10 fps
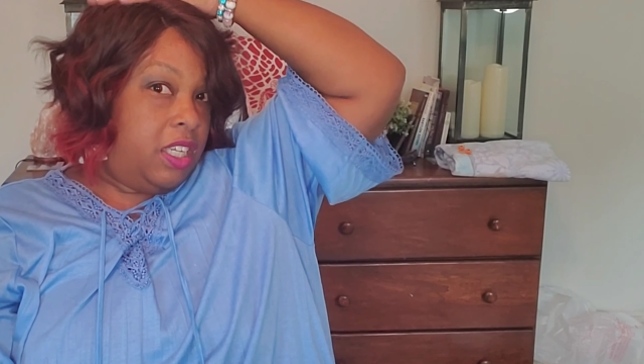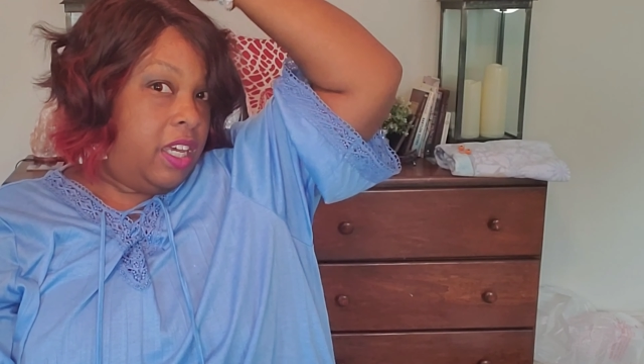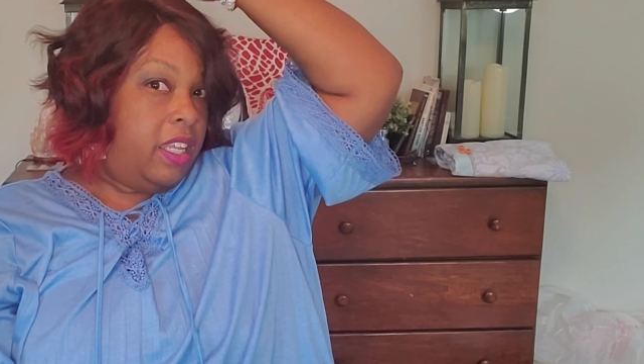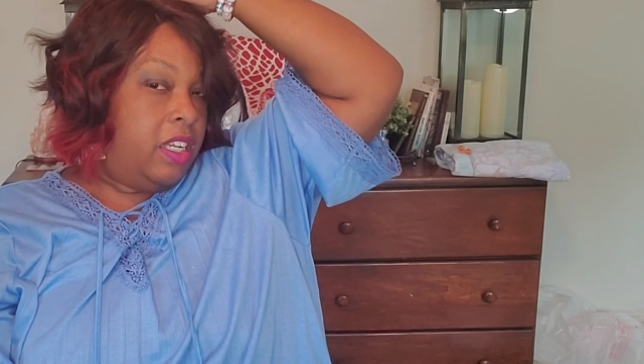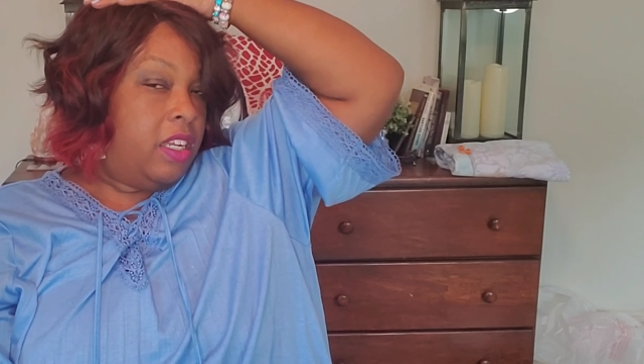
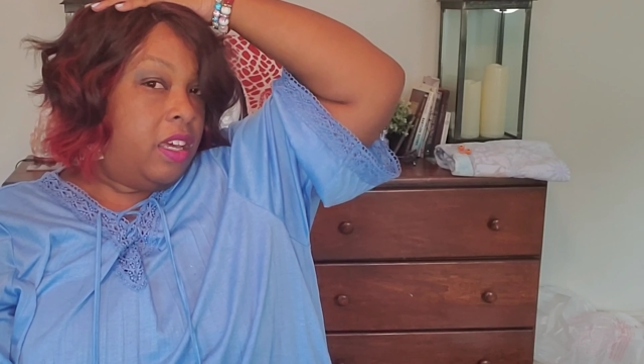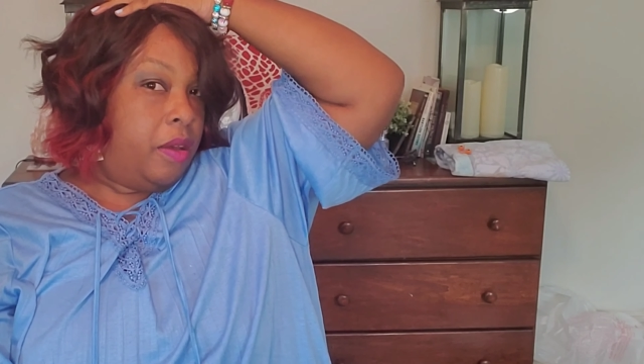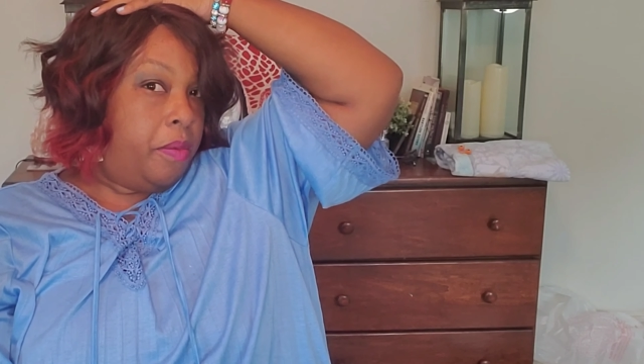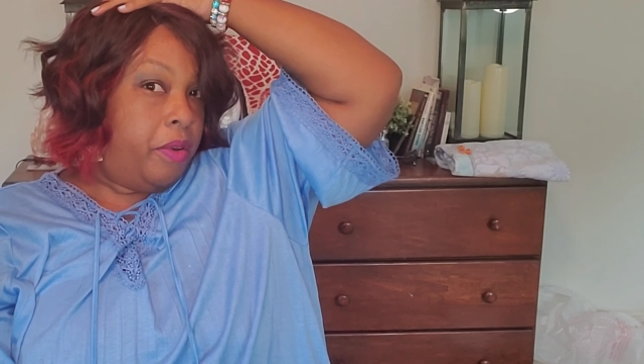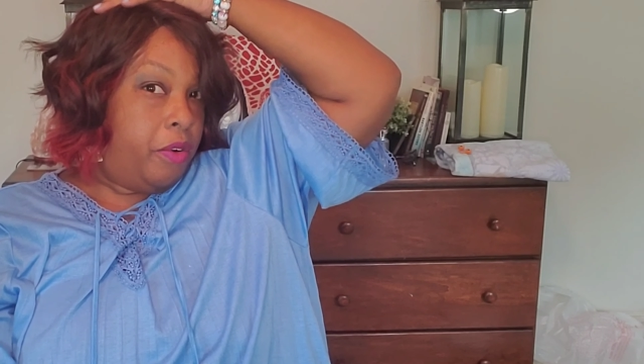cutting
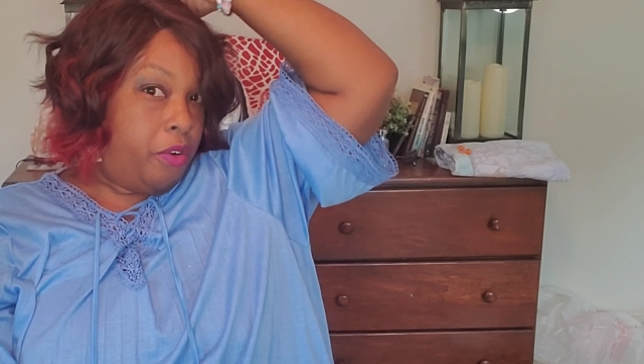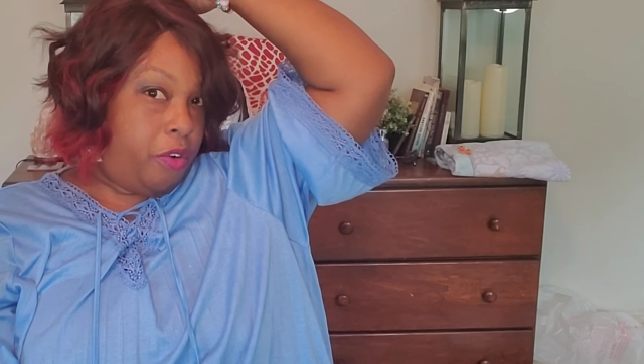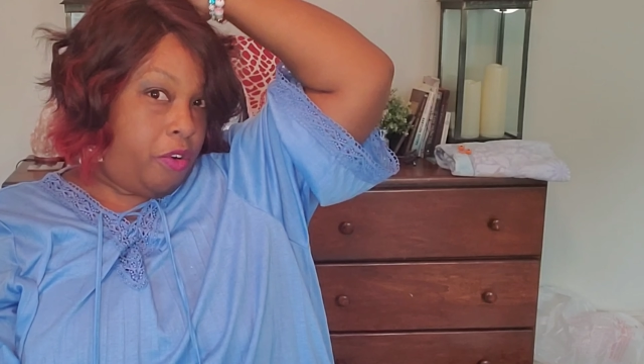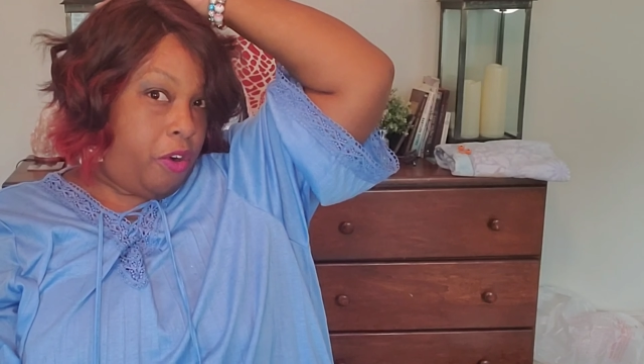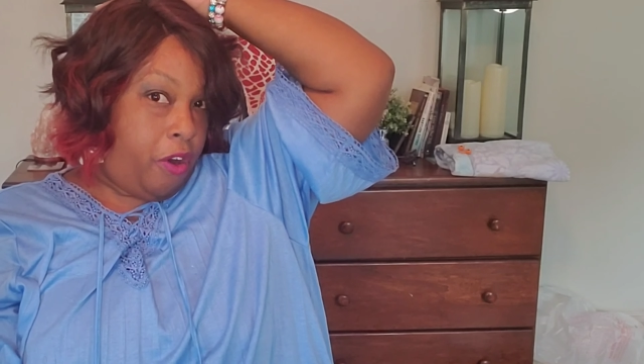up
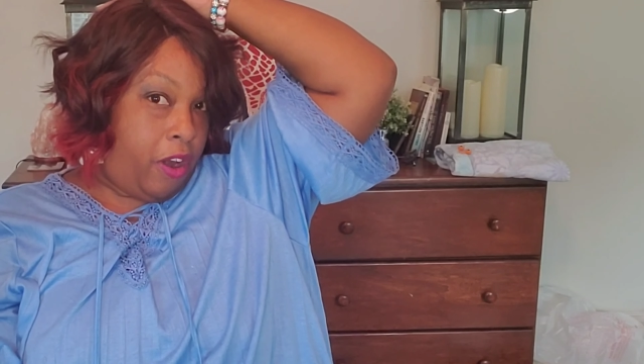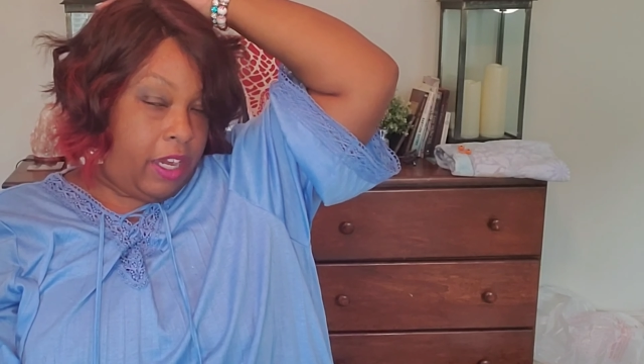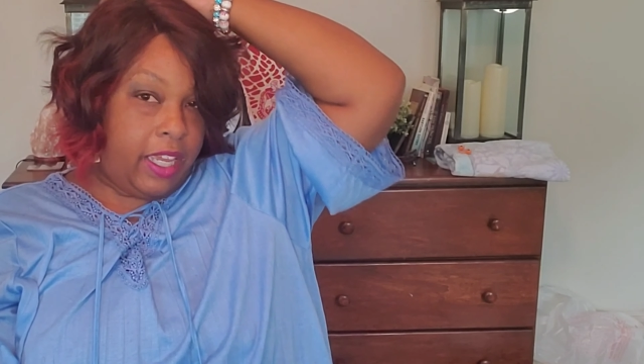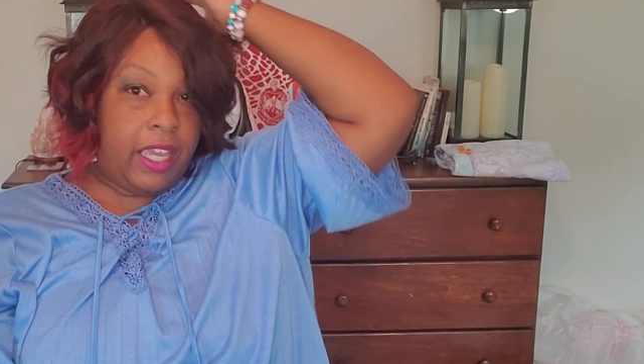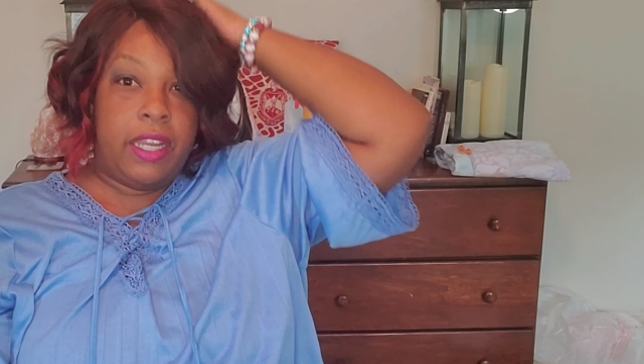
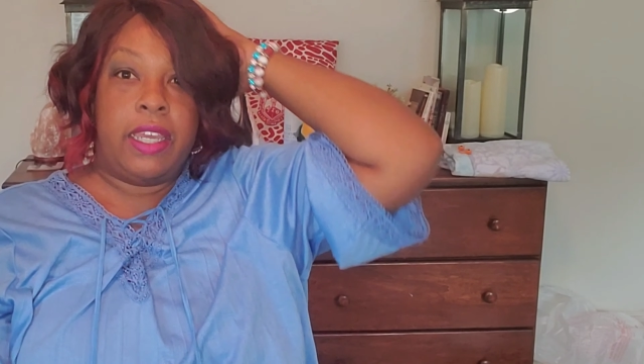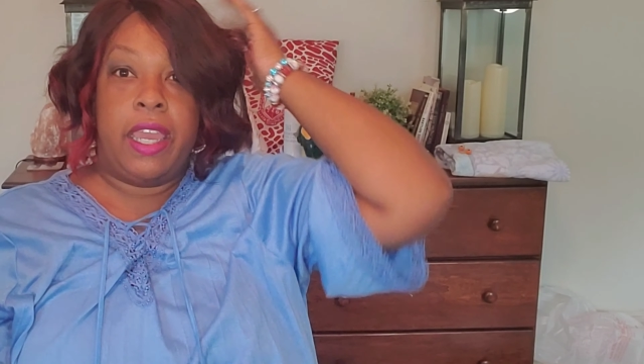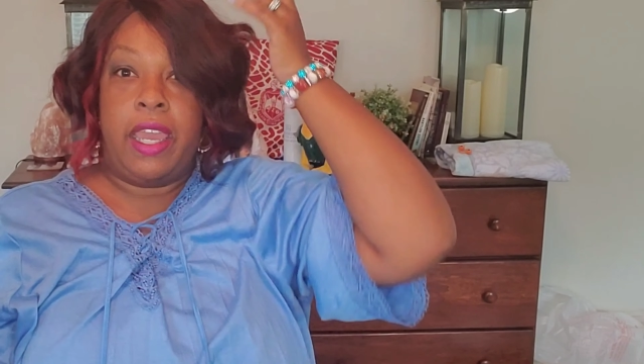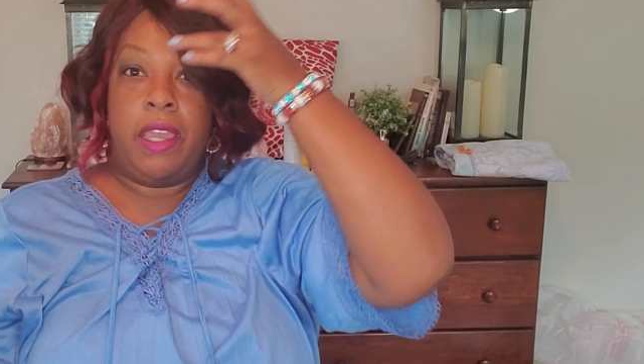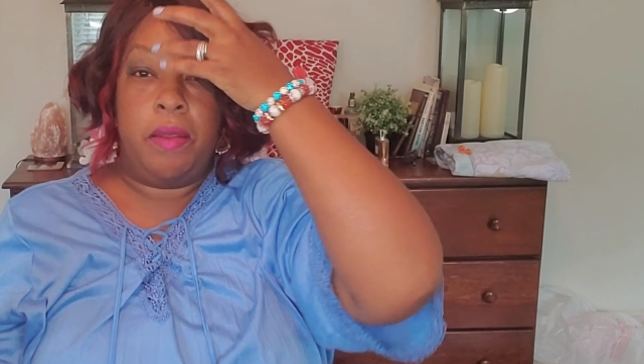early in the
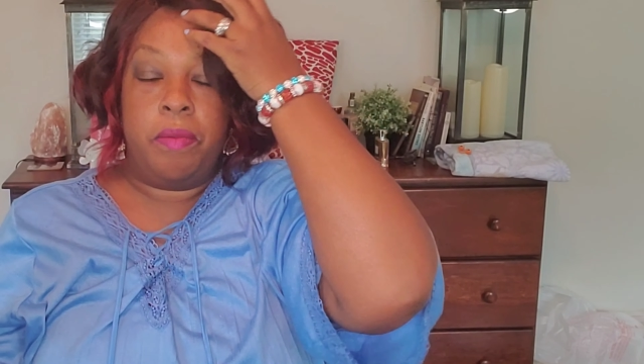game.